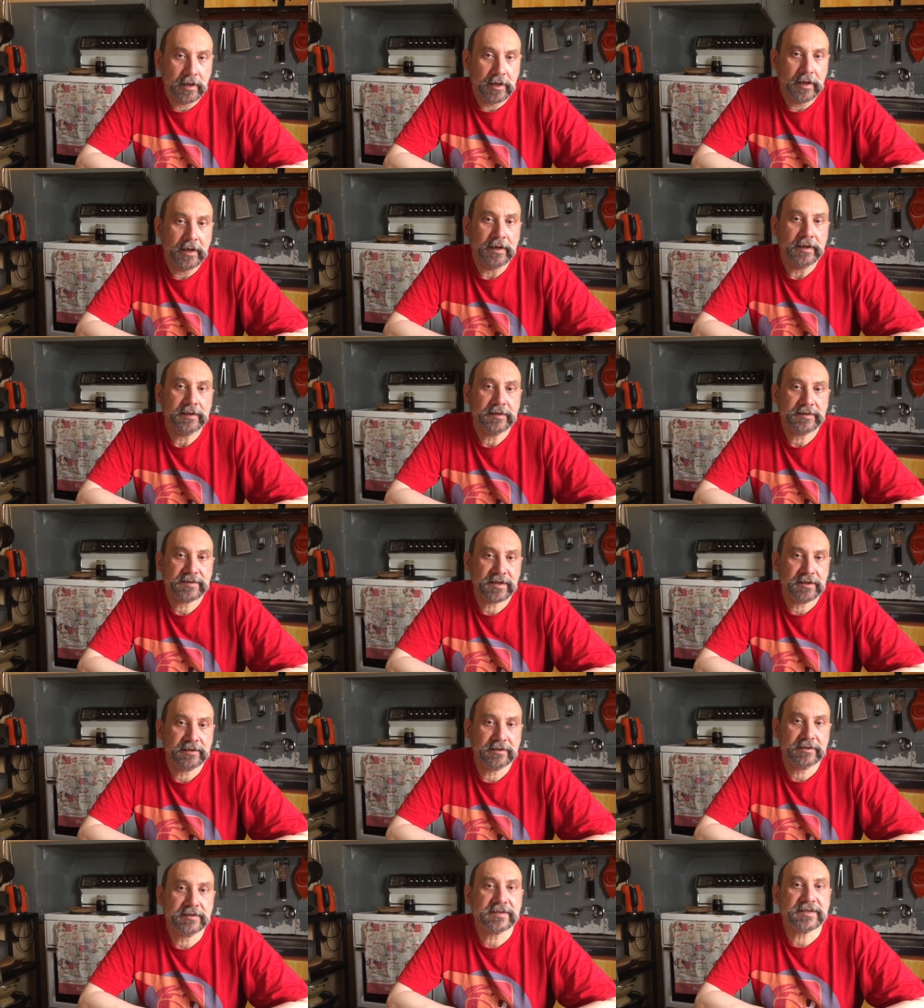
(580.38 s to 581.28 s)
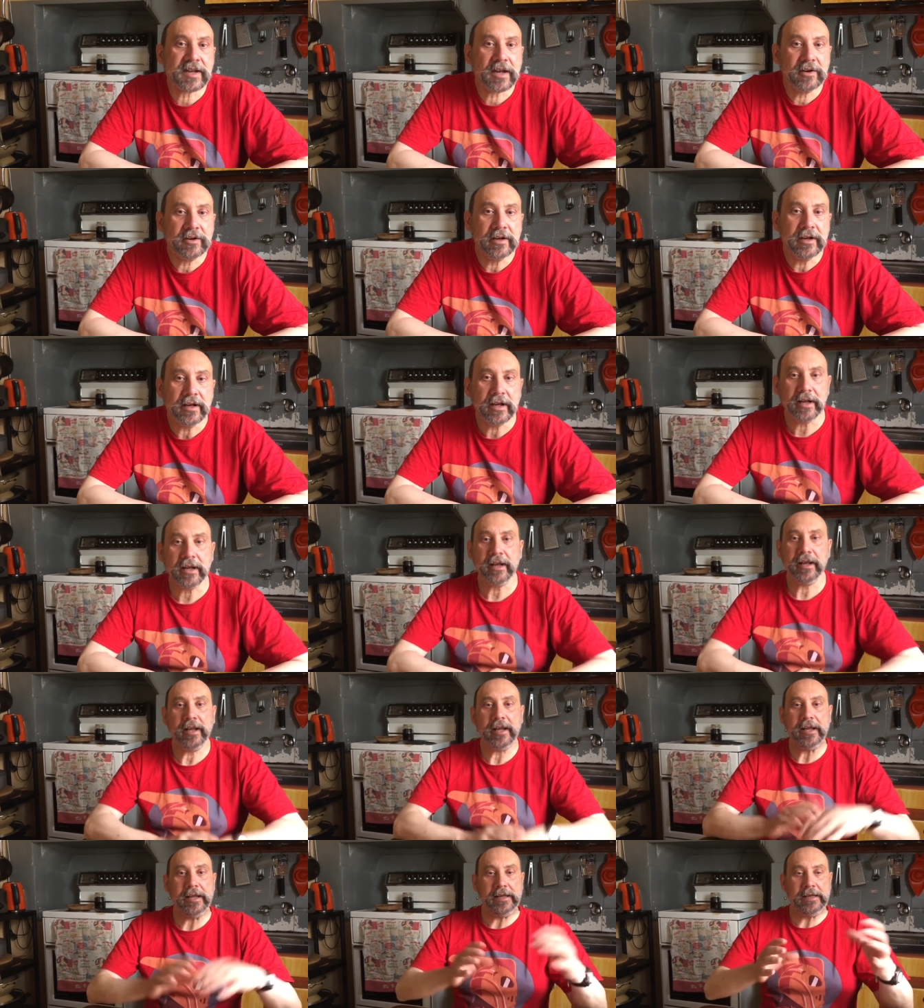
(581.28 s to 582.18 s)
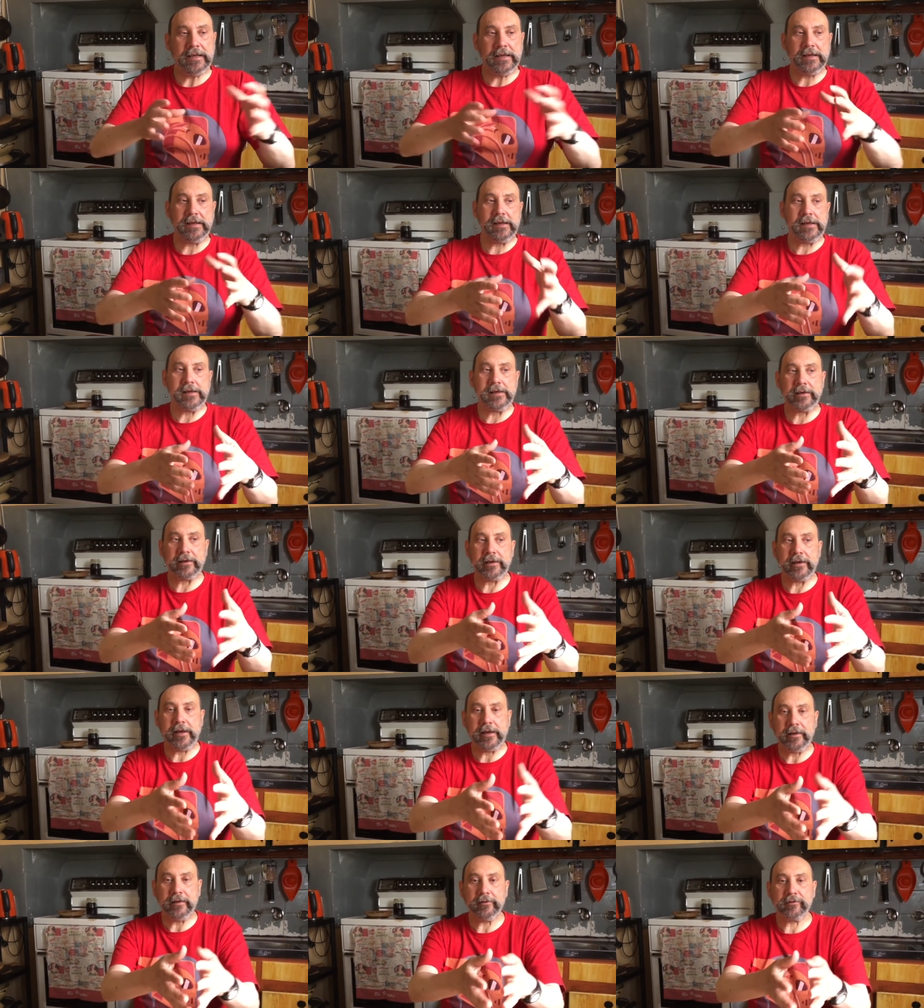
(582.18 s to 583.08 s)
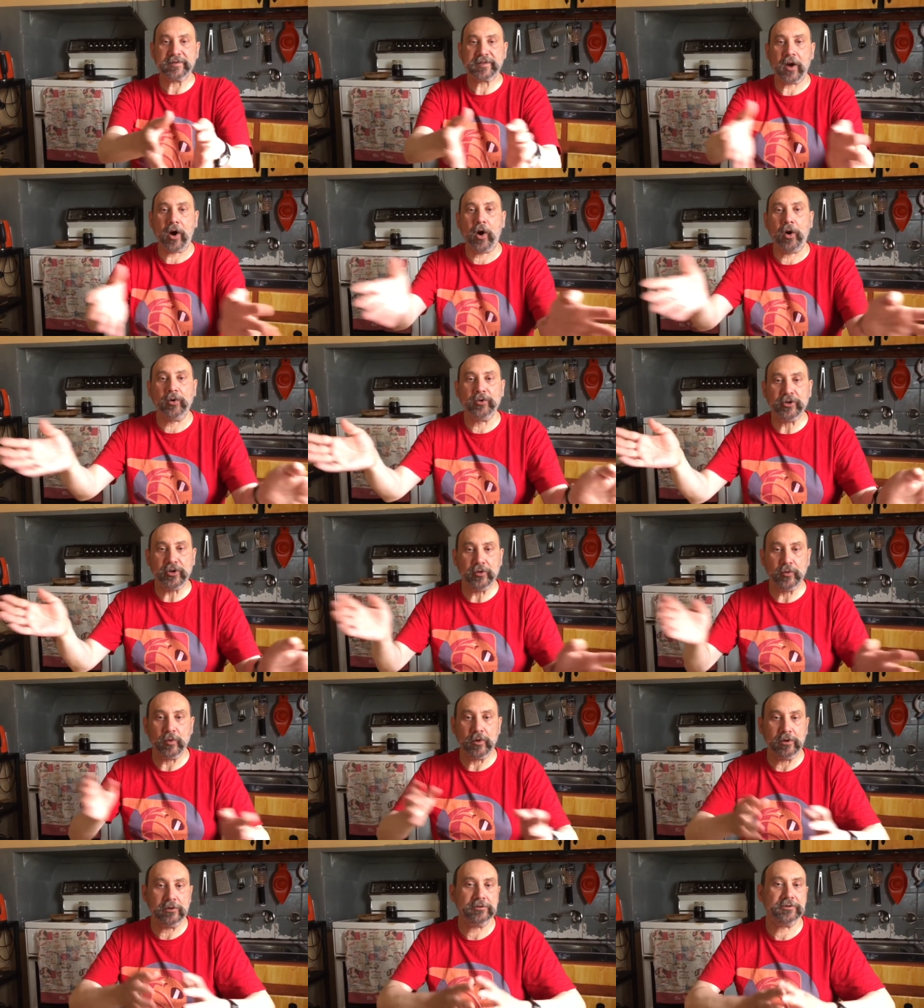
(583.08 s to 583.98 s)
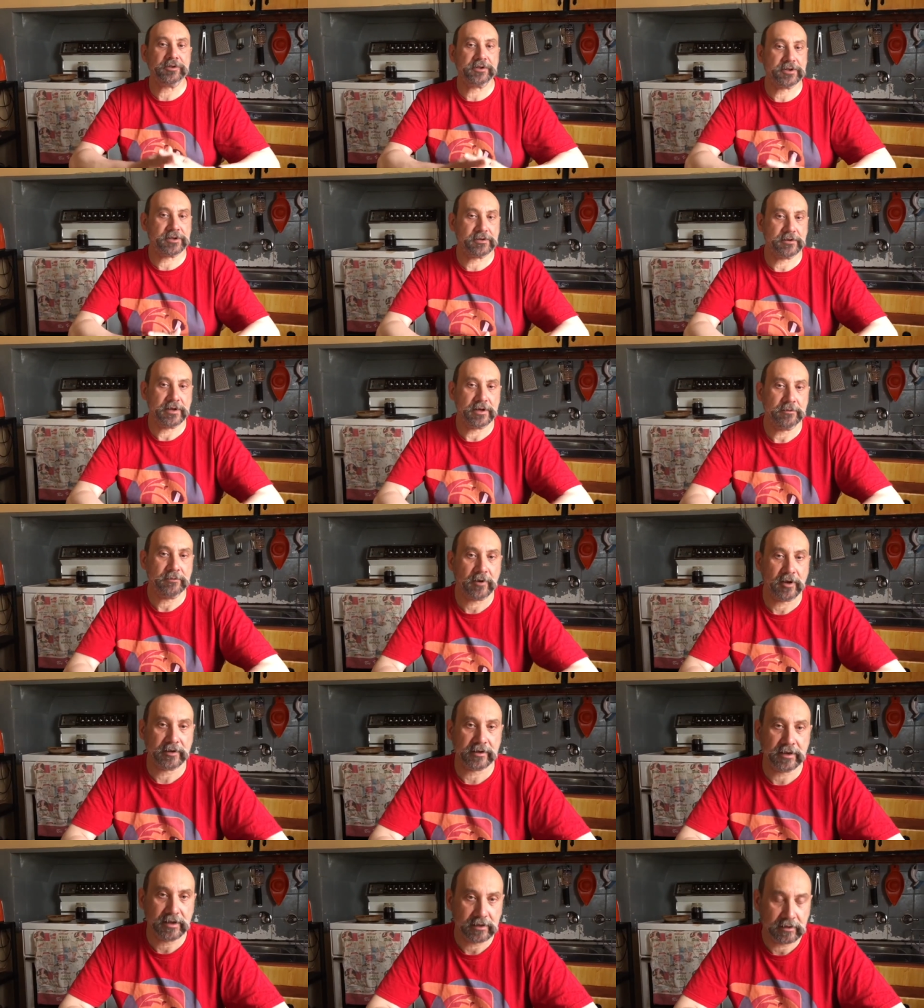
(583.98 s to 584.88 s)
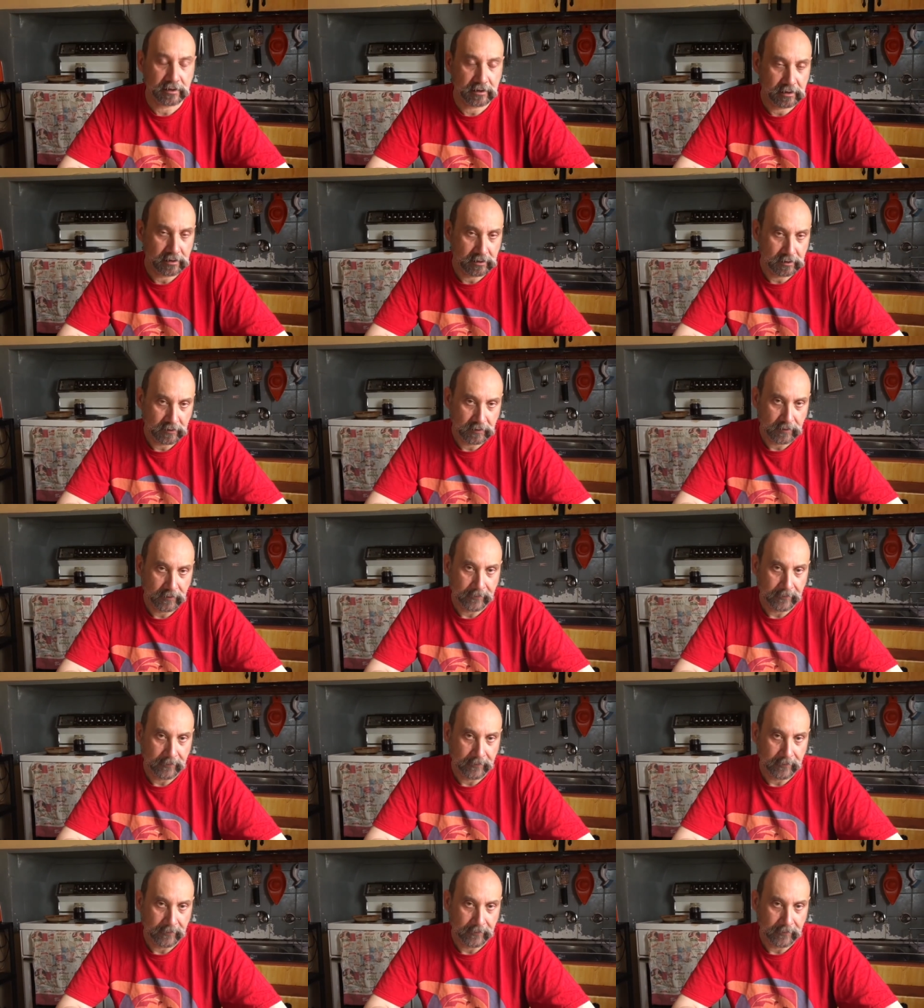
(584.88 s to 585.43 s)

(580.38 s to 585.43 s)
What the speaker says: Yeah. So it was a whole new world to him, I think.